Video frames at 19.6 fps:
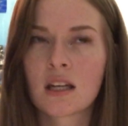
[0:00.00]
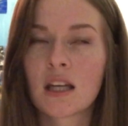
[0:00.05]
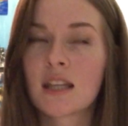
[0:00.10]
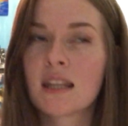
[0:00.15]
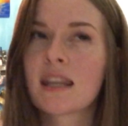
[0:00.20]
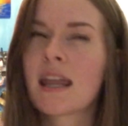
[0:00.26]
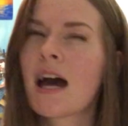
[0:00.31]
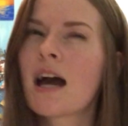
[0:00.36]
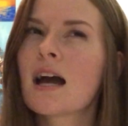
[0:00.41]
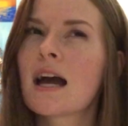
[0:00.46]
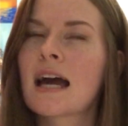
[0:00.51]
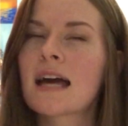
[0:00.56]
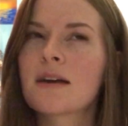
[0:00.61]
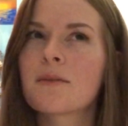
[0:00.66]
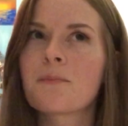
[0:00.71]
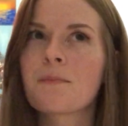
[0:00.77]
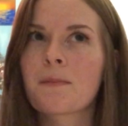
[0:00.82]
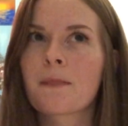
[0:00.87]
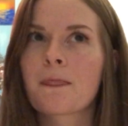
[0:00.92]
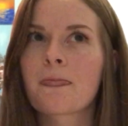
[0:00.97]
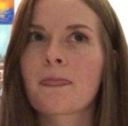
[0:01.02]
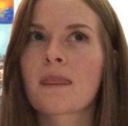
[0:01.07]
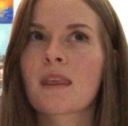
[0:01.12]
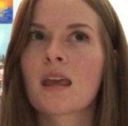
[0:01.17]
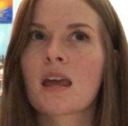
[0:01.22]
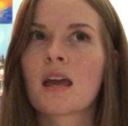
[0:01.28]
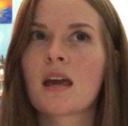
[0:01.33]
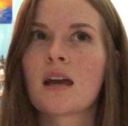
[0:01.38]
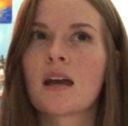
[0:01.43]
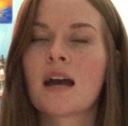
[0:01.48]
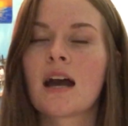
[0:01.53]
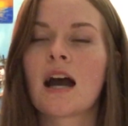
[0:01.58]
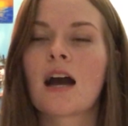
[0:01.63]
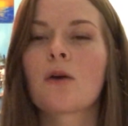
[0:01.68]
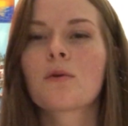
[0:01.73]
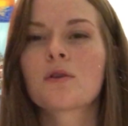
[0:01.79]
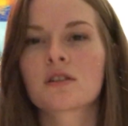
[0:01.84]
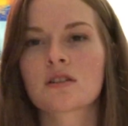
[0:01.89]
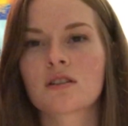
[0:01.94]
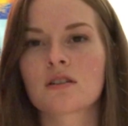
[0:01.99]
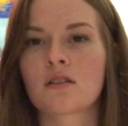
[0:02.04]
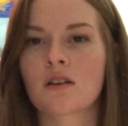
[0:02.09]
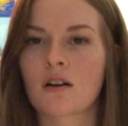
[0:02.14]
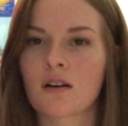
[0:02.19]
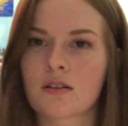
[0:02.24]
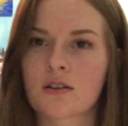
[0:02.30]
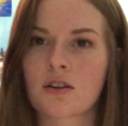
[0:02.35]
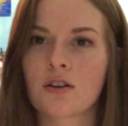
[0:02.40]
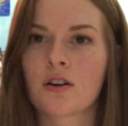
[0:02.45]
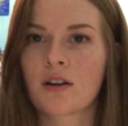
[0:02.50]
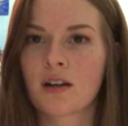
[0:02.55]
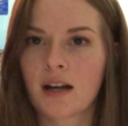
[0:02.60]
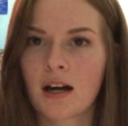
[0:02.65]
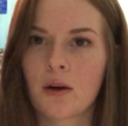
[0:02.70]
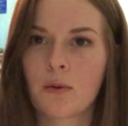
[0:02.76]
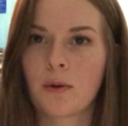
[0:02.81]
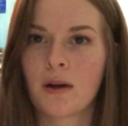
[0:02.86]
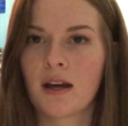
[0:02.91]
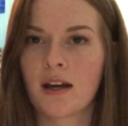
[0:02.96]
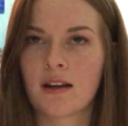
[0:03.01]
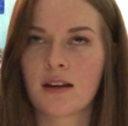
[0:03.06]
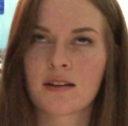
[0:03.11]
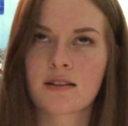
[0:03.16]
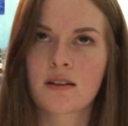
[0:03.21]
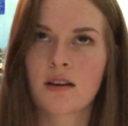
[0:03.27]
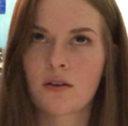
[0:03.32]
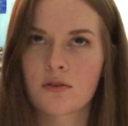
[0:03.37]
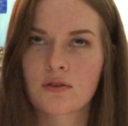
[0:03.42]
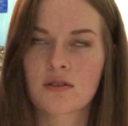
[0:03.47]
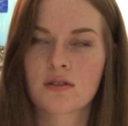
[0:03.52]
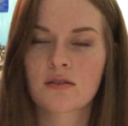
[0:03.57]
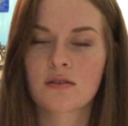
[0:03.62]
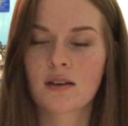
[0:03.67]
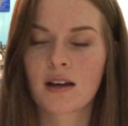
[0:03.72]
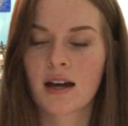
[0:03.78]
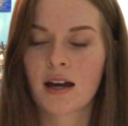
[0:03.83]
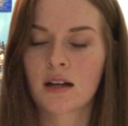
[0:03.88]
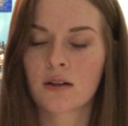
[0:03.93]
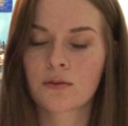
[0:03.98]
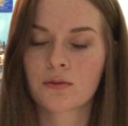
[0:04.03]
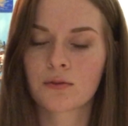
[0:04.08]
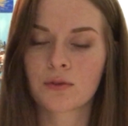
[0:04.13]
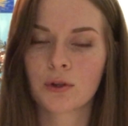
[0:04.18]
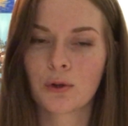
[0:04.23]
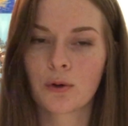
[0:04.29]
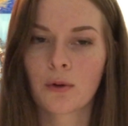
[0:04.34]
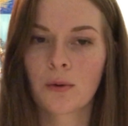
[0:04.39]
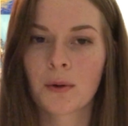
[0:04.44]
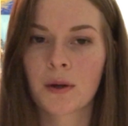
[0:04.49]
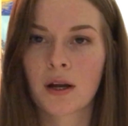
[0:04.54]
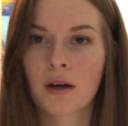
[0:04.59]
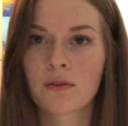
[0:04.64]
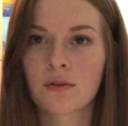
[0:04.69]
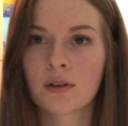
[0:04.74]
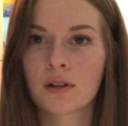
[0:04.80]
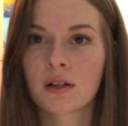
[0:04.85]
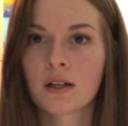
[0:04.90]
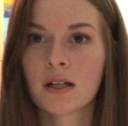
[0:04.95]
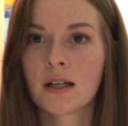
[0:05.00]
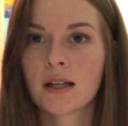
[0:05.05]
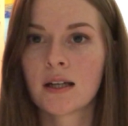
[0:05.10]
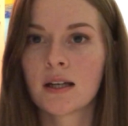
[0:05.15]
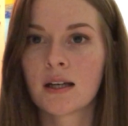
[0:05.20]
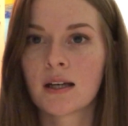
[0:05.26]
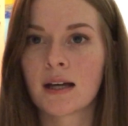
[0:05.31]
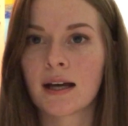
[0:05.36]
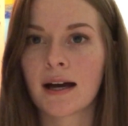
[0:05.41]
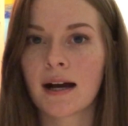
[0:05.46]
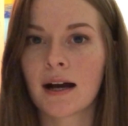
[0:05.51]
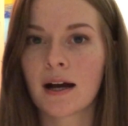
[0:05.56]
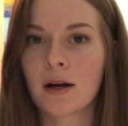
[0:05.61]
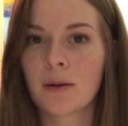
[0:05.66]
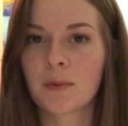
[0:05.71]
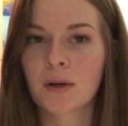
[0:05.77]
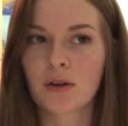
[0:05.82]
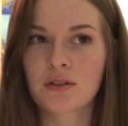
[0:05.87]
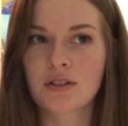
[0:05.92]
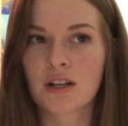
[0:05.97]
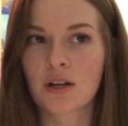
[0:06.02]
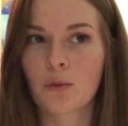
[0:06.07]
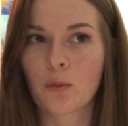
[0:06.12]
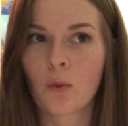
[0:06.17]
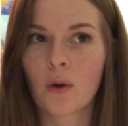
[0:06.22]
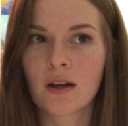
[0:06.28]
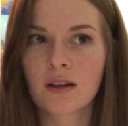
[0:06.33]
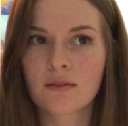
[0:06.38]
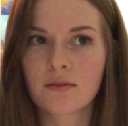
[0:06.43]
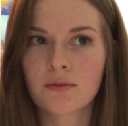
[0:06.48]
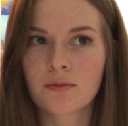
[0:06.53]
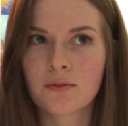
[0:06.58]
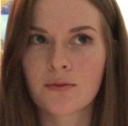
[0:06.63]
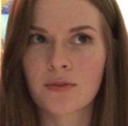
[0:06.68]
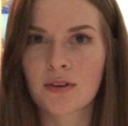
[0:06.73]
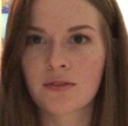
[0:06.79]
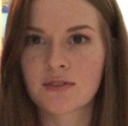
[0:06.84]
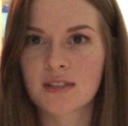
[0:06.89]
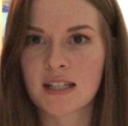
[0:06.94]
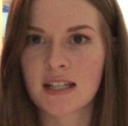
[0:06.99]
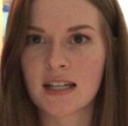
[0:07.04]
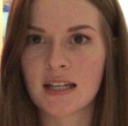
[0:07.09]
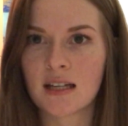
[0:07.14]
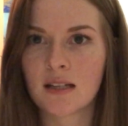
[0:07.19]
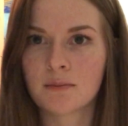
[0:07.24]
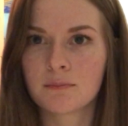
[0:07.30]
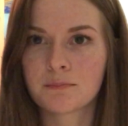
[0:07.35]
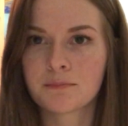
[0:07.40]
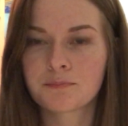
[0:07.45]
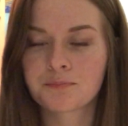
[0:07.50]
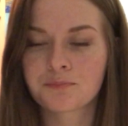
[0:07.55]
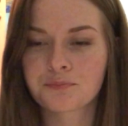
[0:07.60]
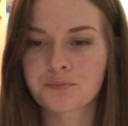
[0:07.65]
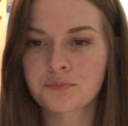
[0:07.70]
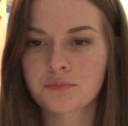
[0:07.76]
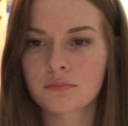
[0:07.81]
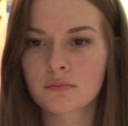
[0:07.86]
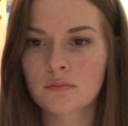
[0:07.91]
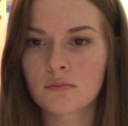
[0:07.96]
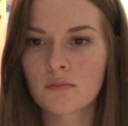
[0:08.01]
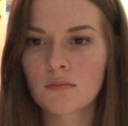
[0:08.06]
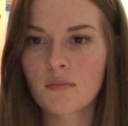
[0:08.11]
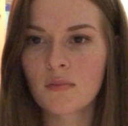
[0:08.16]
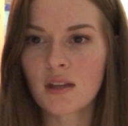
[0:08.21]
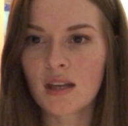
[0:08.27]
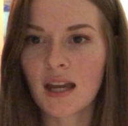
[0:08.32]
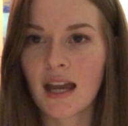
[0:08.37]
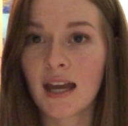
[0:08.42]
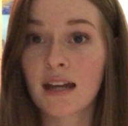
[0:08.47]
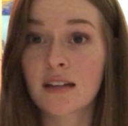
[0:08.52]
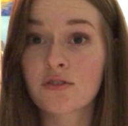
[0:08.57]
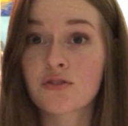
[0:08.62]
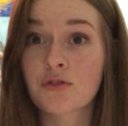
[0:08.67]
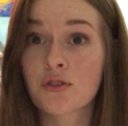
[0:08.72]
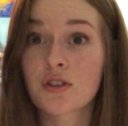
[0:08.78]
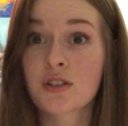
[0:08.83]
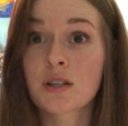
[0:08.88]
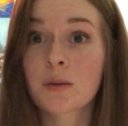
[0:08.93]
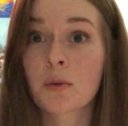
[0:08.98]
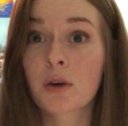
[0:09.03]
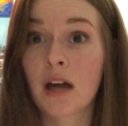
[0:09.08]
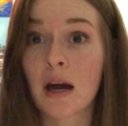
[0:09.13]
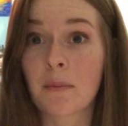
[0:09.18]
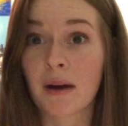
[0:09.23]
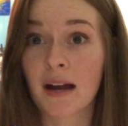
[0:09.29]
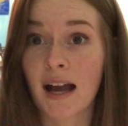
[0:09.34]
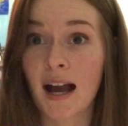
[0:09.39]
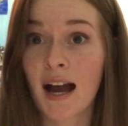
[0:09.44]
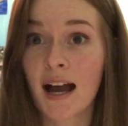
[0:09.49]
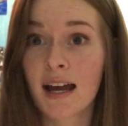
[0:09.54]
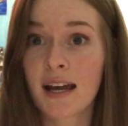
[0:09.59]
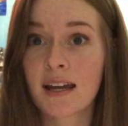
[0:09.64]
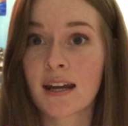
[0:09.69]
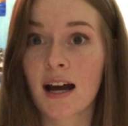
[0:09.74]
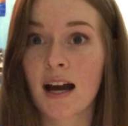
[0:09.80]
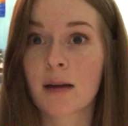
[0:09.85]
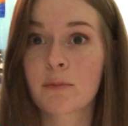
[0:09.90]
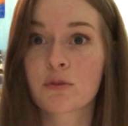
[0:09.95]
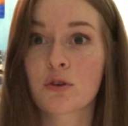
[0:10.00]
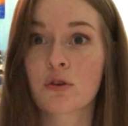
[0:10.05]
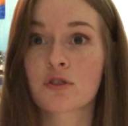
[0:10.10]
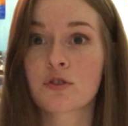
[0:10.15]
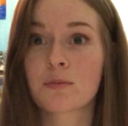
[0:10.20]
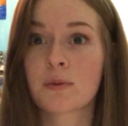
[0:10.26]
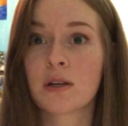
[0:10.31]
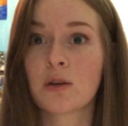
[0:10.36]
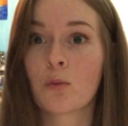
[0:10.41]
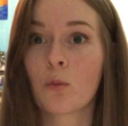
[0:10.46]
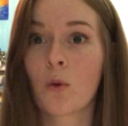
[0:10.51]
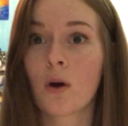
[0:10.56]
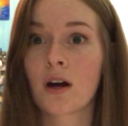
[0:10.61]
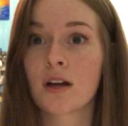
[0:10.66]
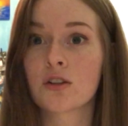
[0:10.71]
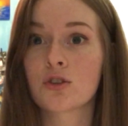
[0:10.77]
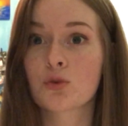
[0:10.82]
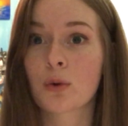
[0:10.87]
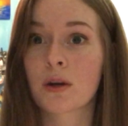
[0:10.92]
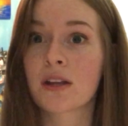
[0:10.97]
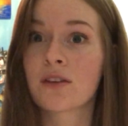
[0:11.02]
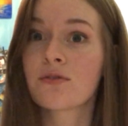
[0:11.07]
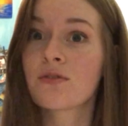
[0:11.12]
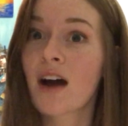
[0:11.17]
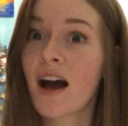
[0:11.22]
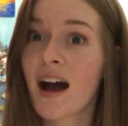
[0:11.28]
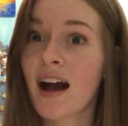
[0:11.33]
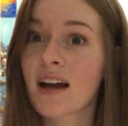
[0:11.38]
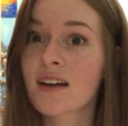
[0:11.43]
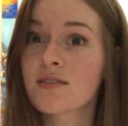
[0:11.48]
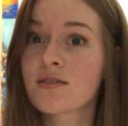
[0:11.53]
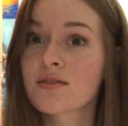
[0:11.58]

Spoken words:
that, I went to the doctor and got weighed because I had a flu or whatever, and I was like 115, and for someone at my height, I'm supposed to be 125,